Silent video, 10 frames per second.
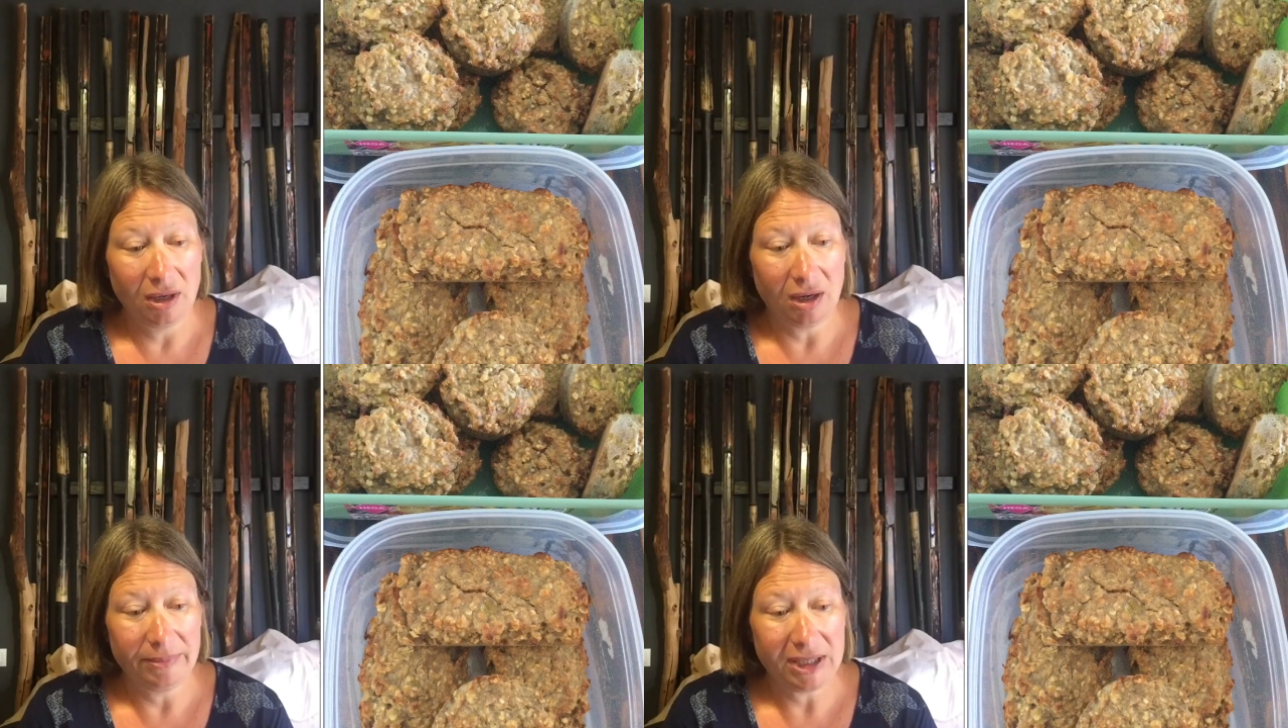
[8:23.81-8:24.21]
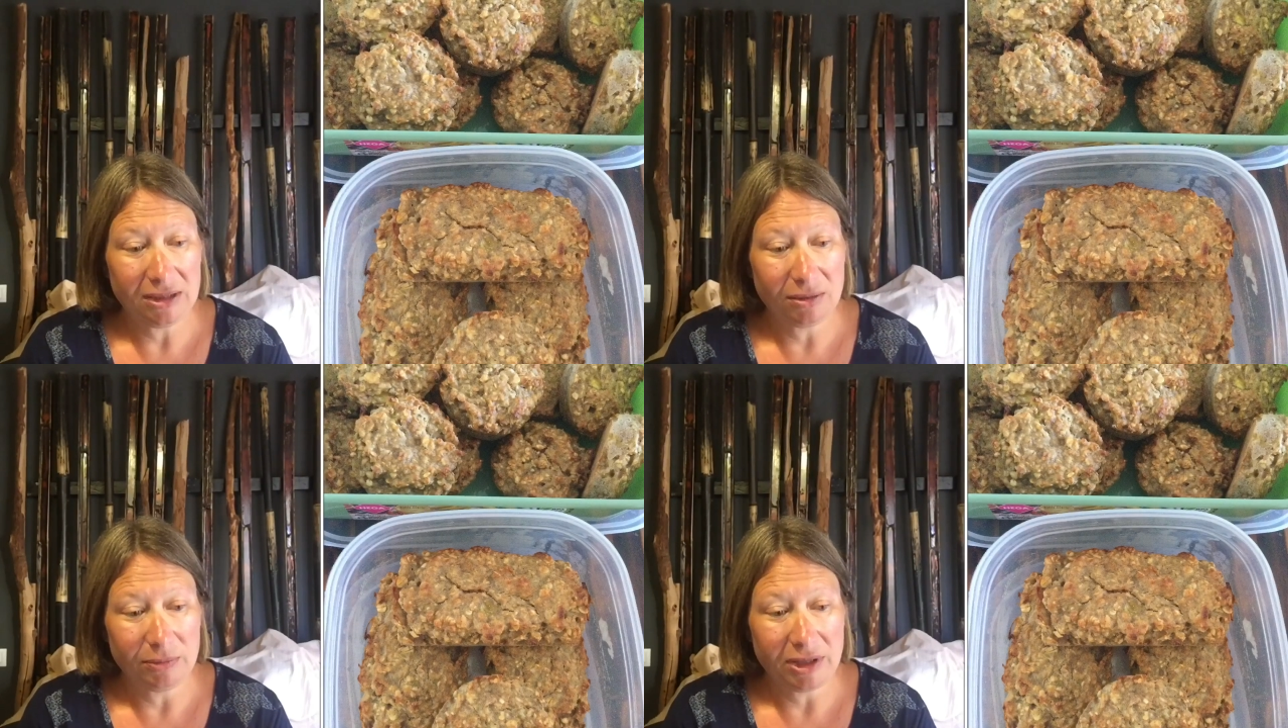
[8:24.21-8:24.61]
I made
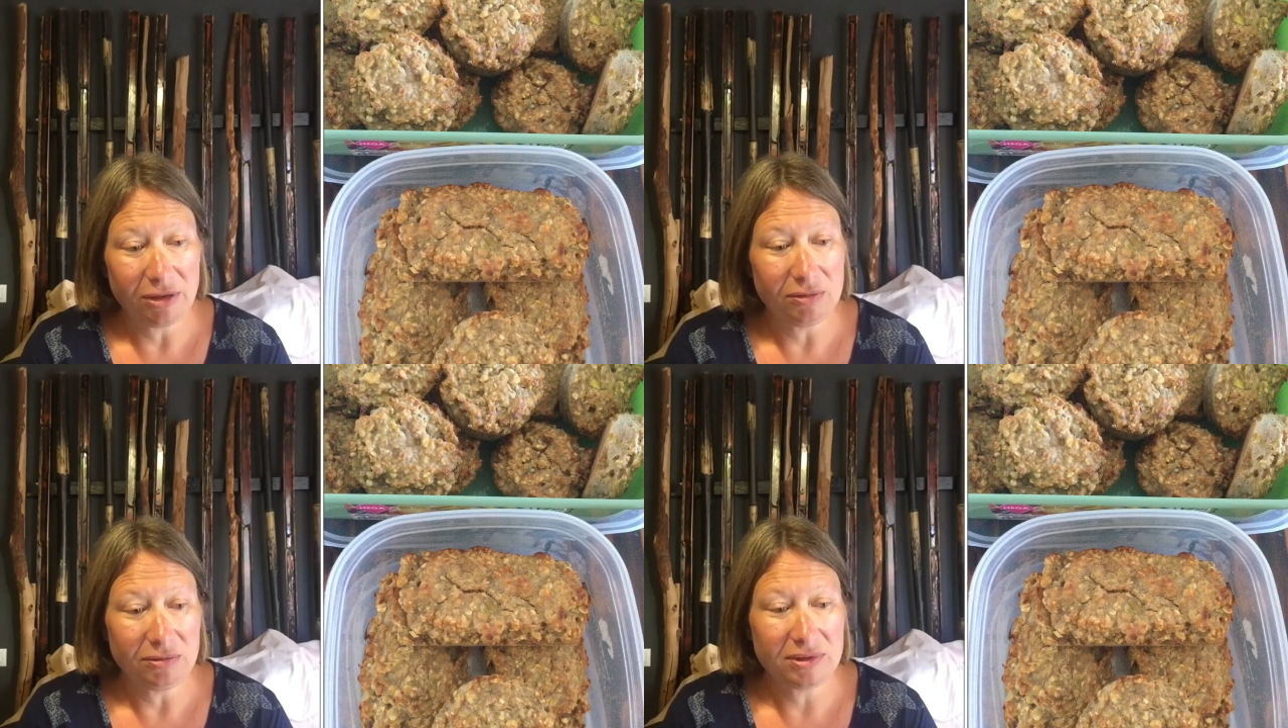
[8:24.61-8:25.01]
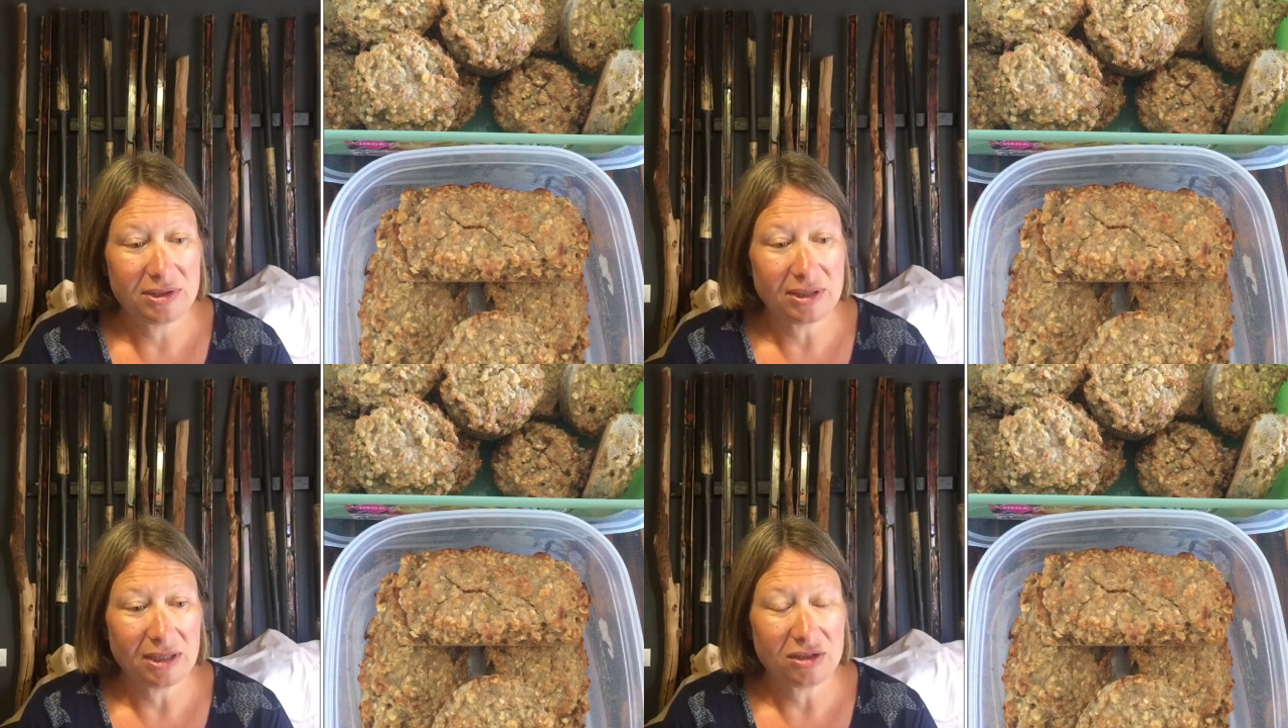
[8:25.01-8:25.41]
them with
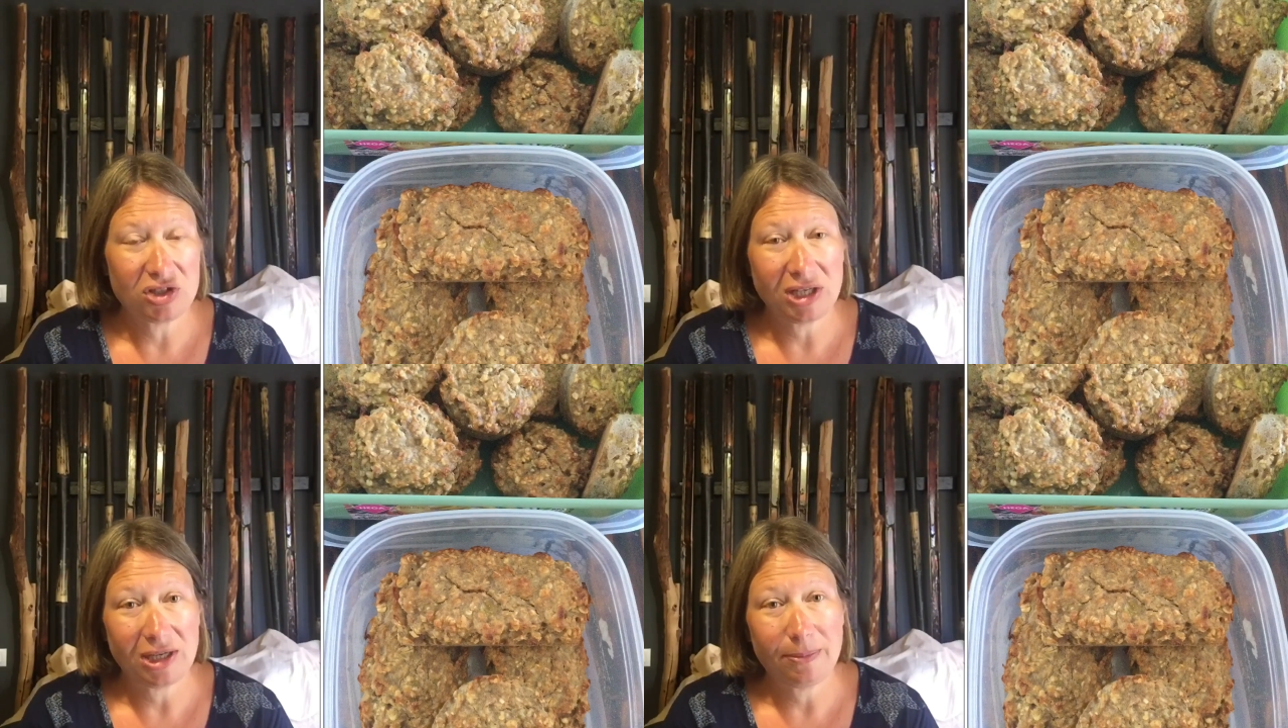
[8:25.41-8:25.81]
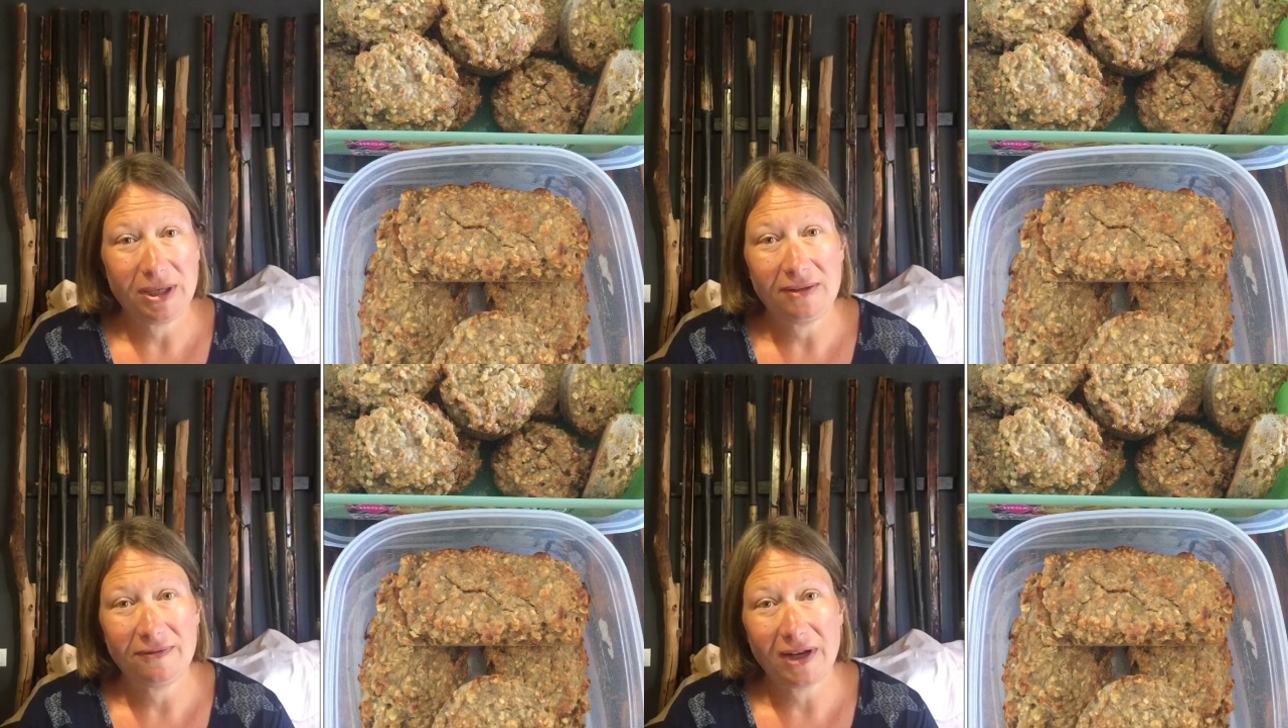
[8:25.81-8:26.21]
oats and
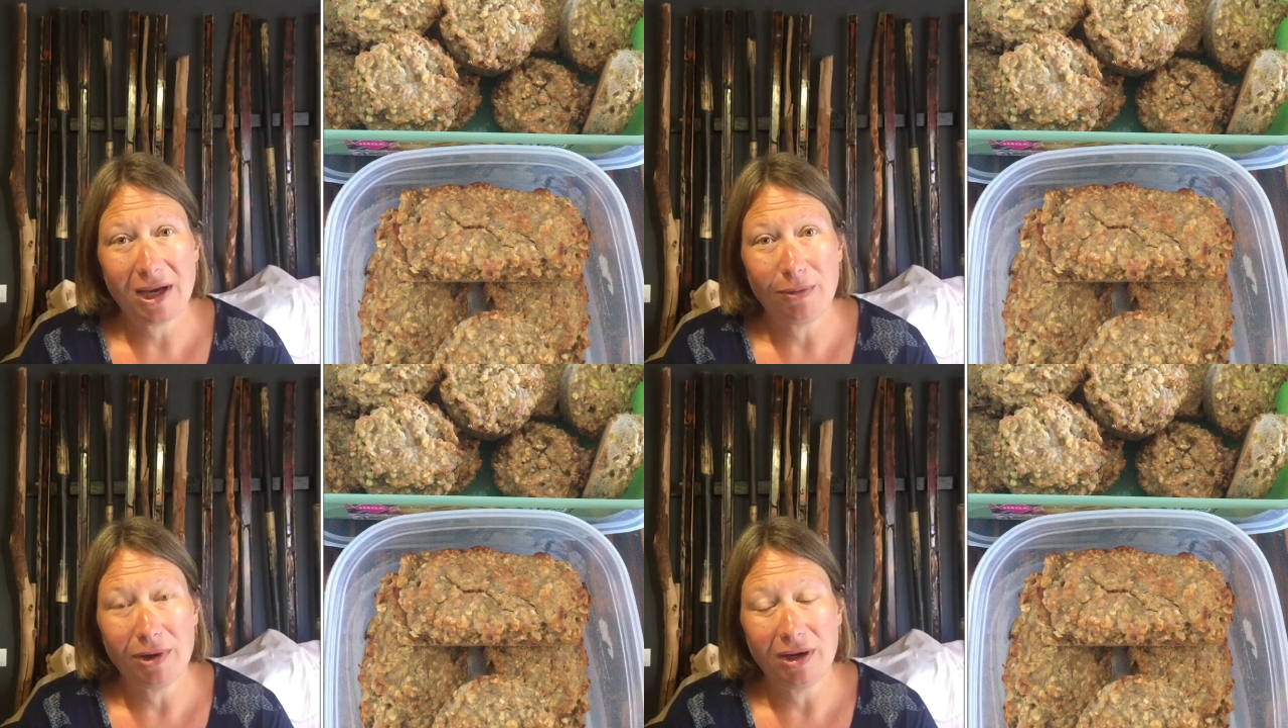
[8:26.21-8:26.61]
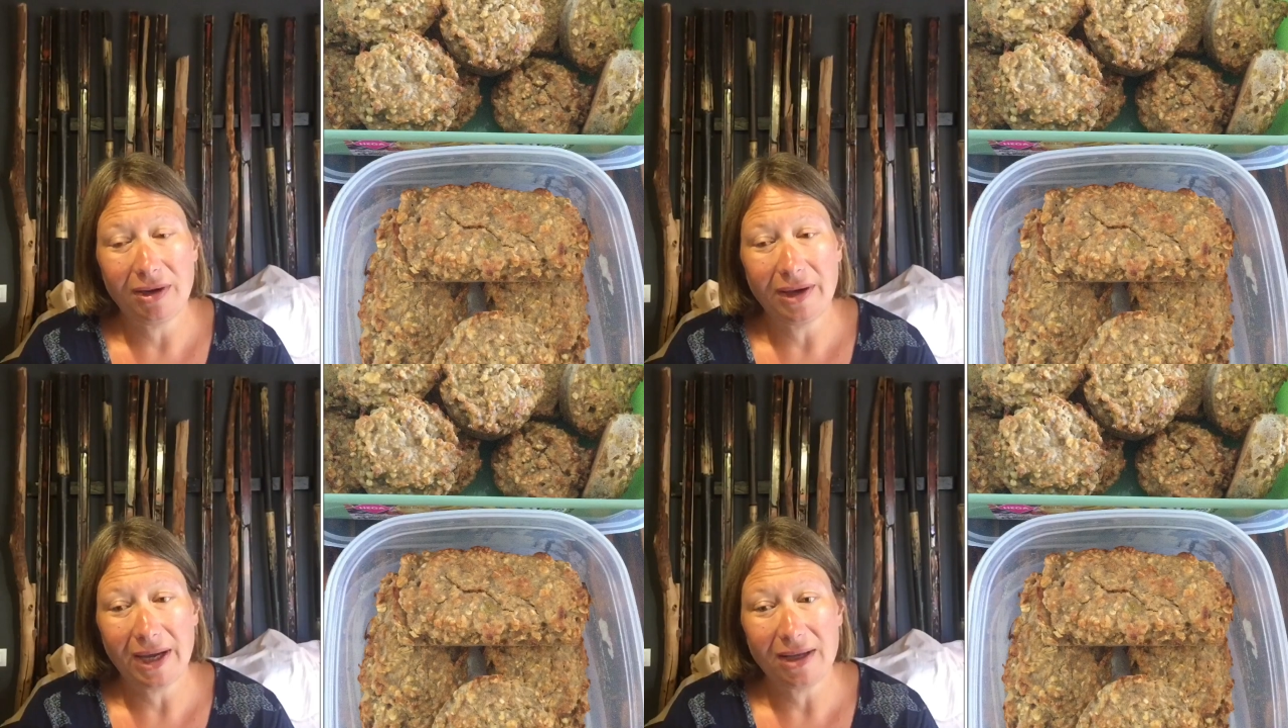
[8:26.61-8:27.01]
chickpea
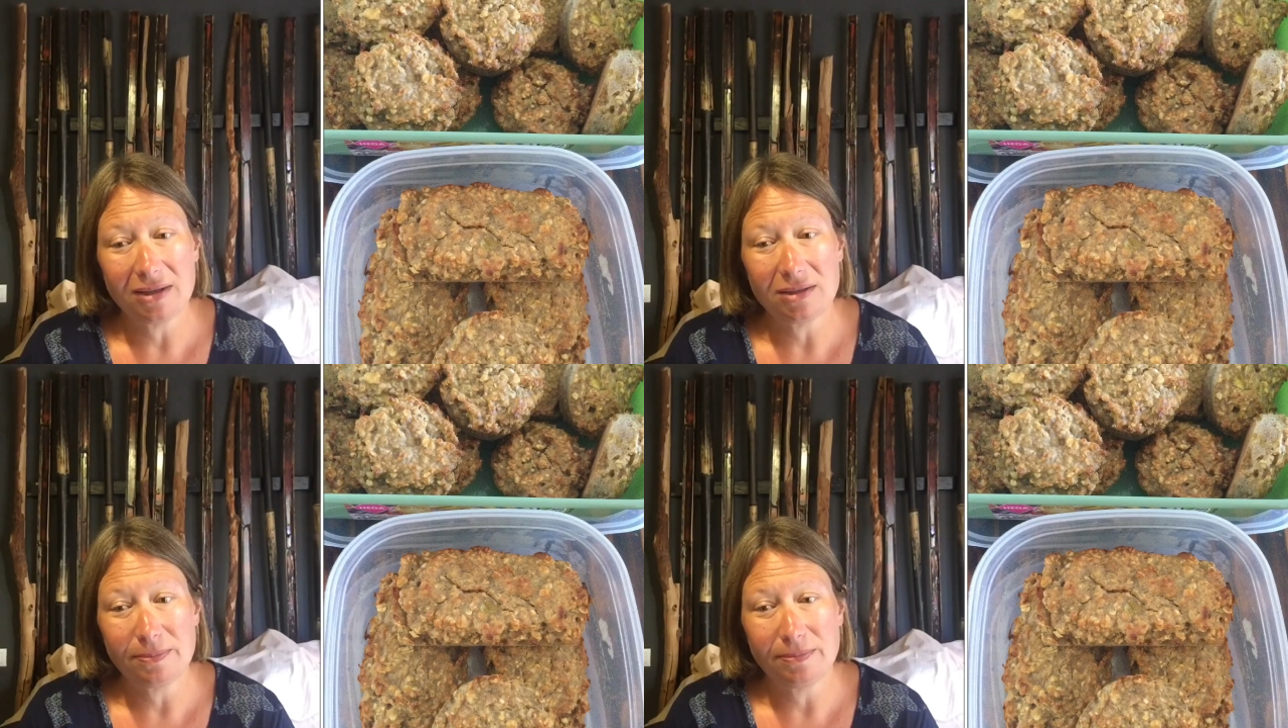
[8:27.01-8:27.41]
flour and